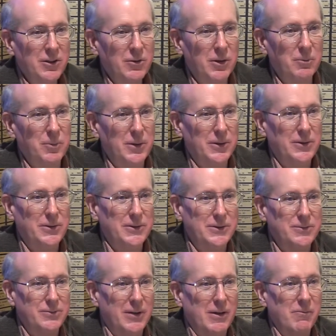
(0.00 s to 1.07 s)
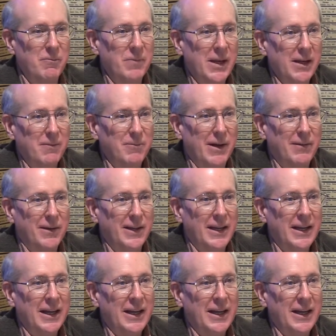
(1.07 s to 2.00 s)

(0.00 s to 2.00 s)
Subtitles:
were produced from about